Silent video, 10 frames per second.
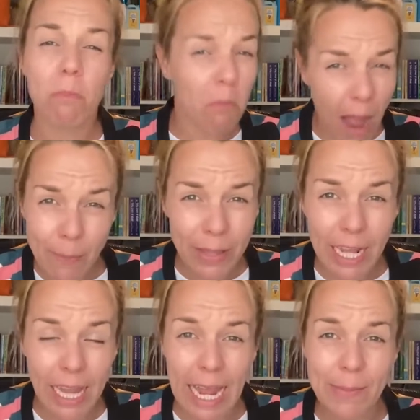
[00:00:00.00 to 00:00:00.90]
might be
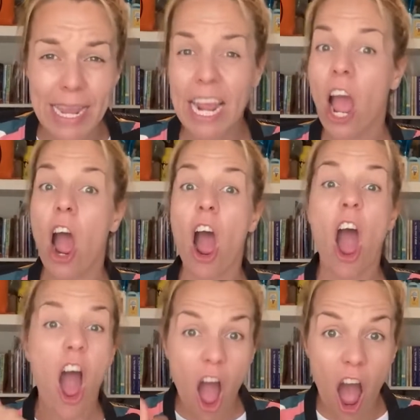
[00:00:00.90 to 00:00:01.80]
claiming,
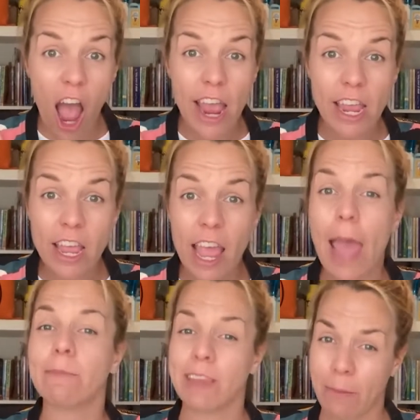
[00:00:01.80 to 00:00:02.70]
I
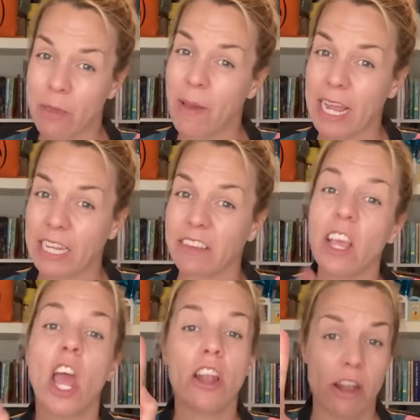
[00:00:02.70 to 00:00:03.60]
am Sami Bayly's
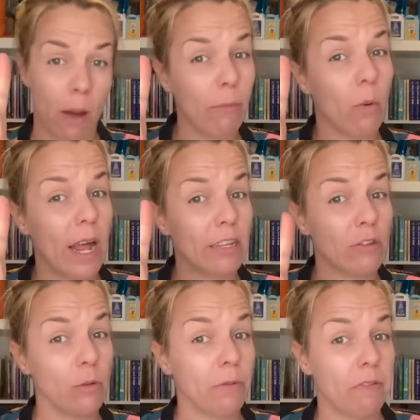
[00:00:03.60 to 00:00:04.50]
number one
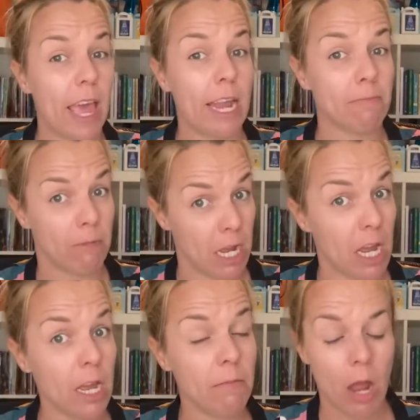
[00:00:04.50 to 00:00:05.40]
super fan.
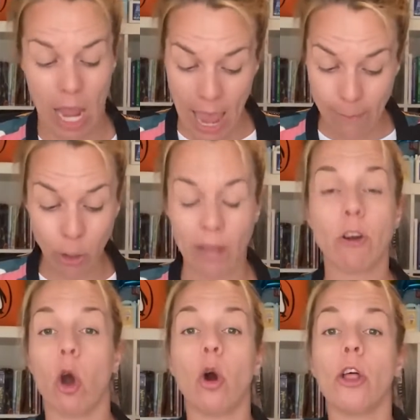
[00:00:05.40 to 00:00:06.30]
I am. Look, I've
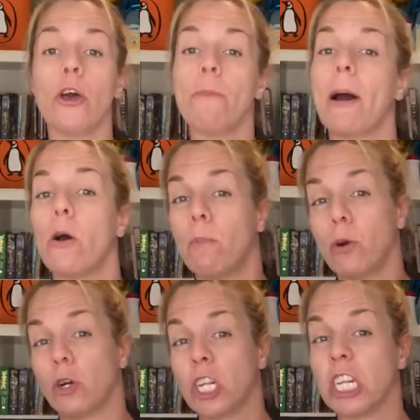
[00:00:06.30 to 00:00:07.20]
got all her
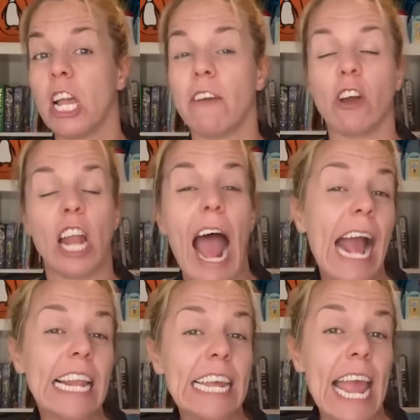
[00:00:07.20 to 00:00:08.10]
books. I've got
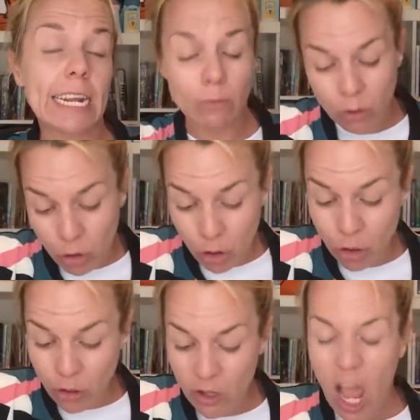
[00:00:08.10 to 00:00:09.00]
Ugly Animals.